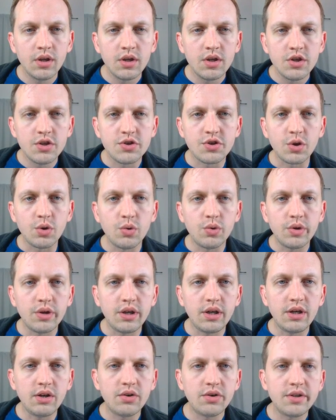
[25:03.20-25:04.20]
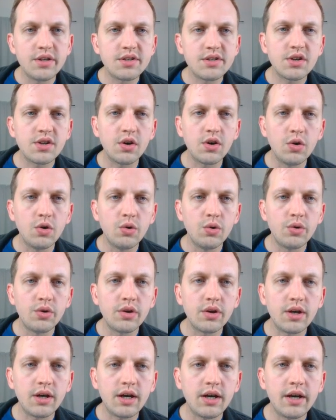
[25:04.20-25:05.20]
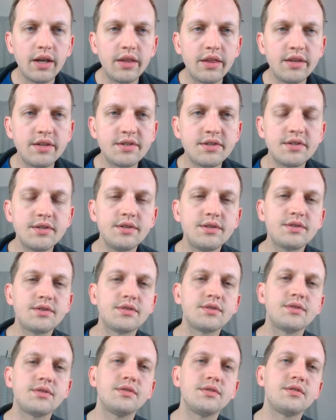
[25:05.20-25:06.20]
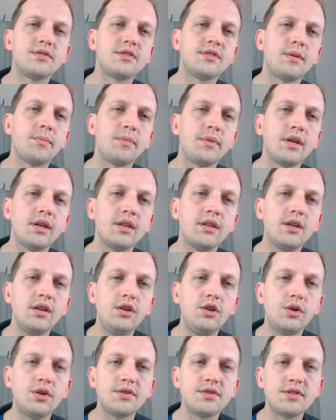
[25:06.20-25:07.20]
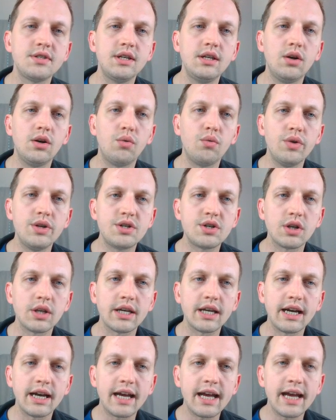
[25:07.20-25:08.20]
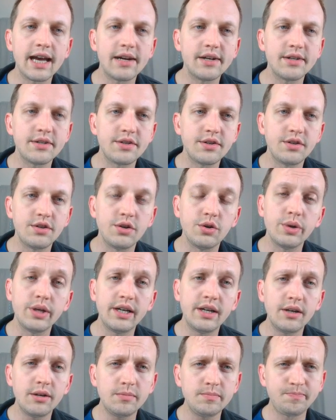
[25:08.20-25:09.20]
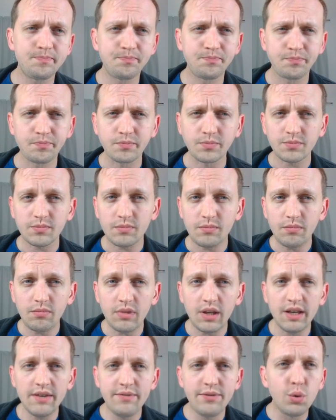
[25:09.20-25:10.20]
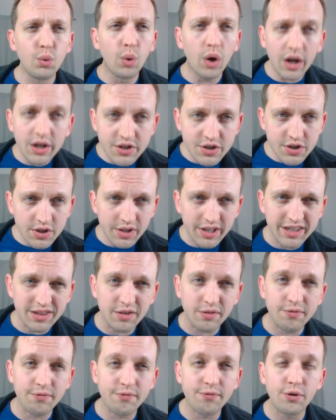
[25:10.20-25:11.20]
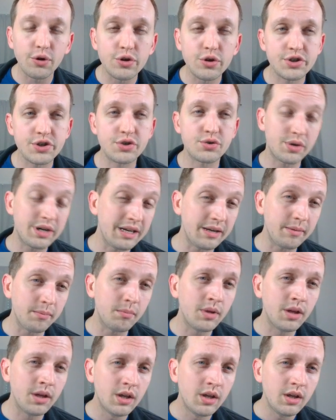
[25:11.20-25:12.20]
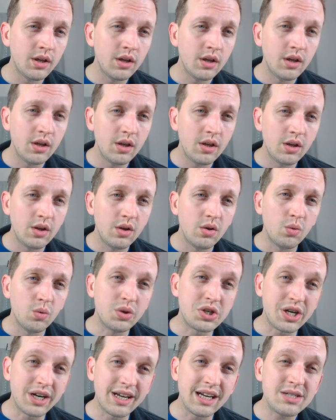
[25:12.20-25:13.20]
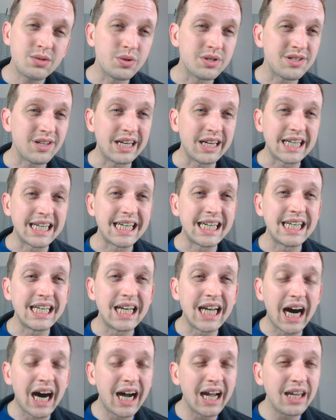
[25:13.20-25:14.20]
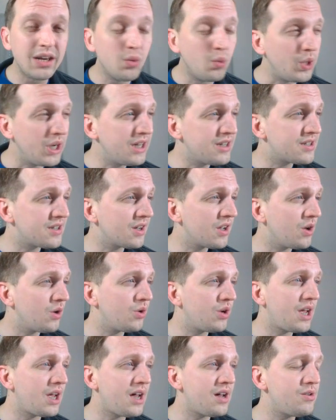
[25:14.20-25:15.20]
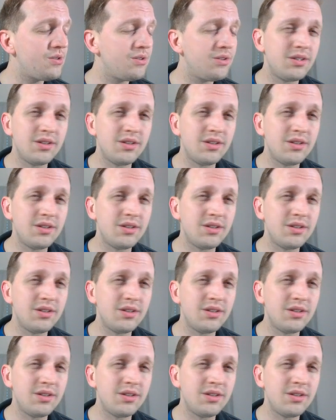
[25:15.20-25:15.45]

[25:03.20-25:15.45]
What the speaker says: So here in this code, this is something that you can see originally I had it to do in here. If you watched like the first stream, which I guess was like 9 weeks ago now,